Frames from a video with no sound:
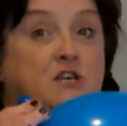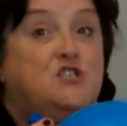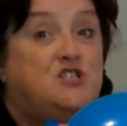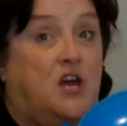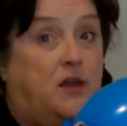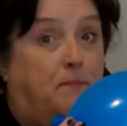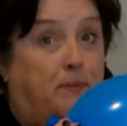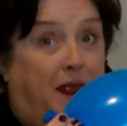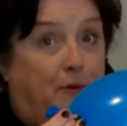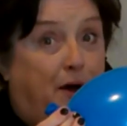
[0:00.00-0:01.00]
So you
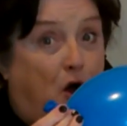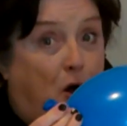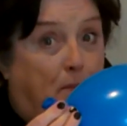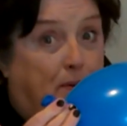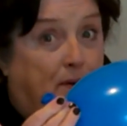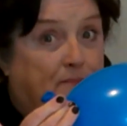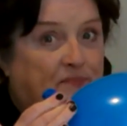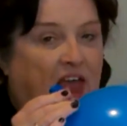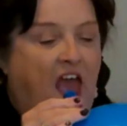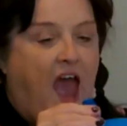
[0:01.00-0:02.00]
blow it up,
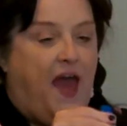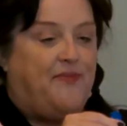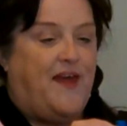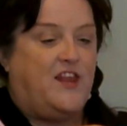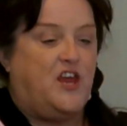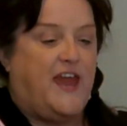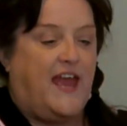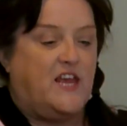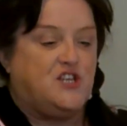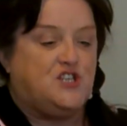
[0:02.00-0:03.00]
and then you
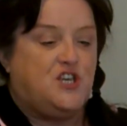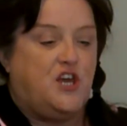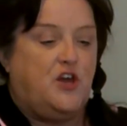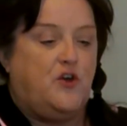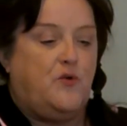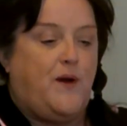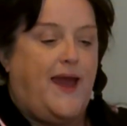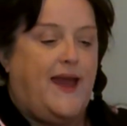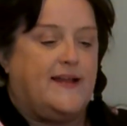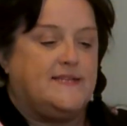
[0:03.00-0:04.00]
get your 2
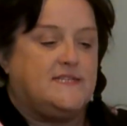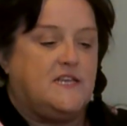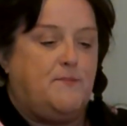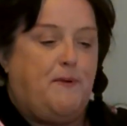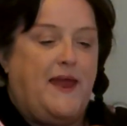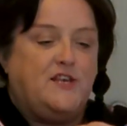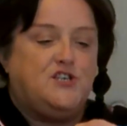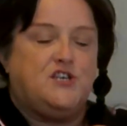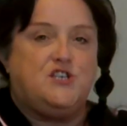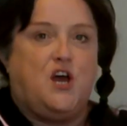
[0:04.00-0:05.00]
hands and you
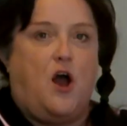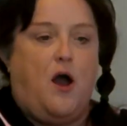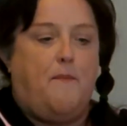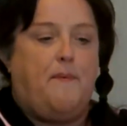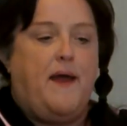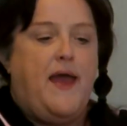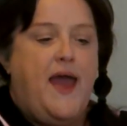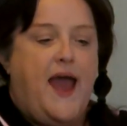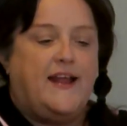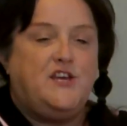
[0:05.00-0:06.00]
pinch the top,
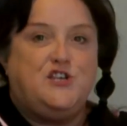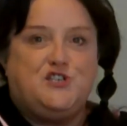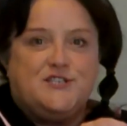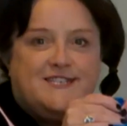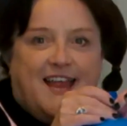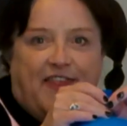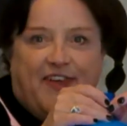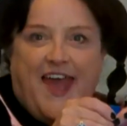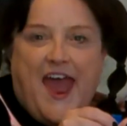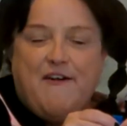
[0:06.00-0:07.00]
and you just let
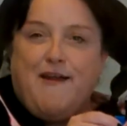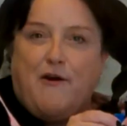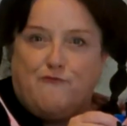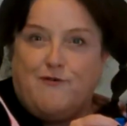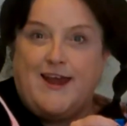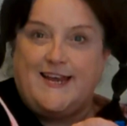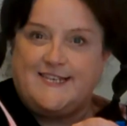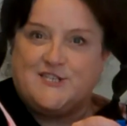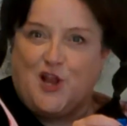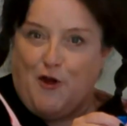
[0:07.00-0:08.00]
the air out really
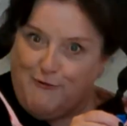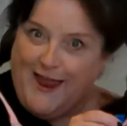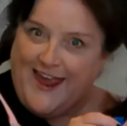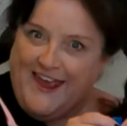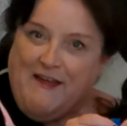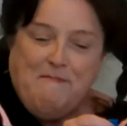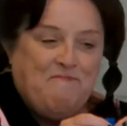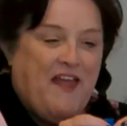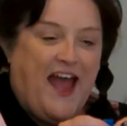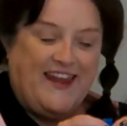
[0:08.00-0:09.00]
slowly,
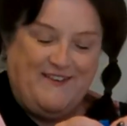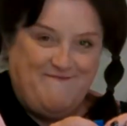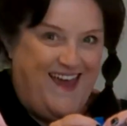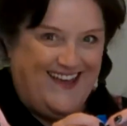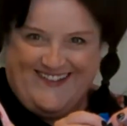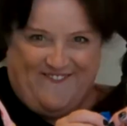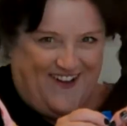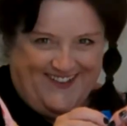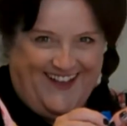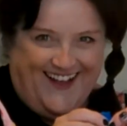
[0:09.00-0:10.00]
and it makes a
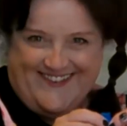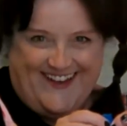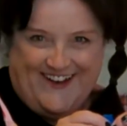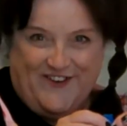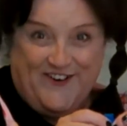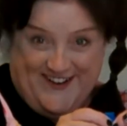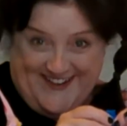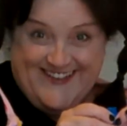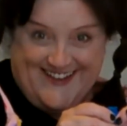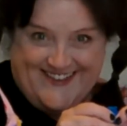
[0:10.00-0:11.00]
fantastic
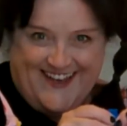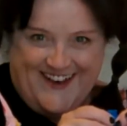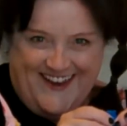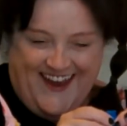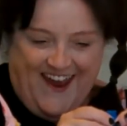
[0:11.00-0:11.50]
noise. Listen.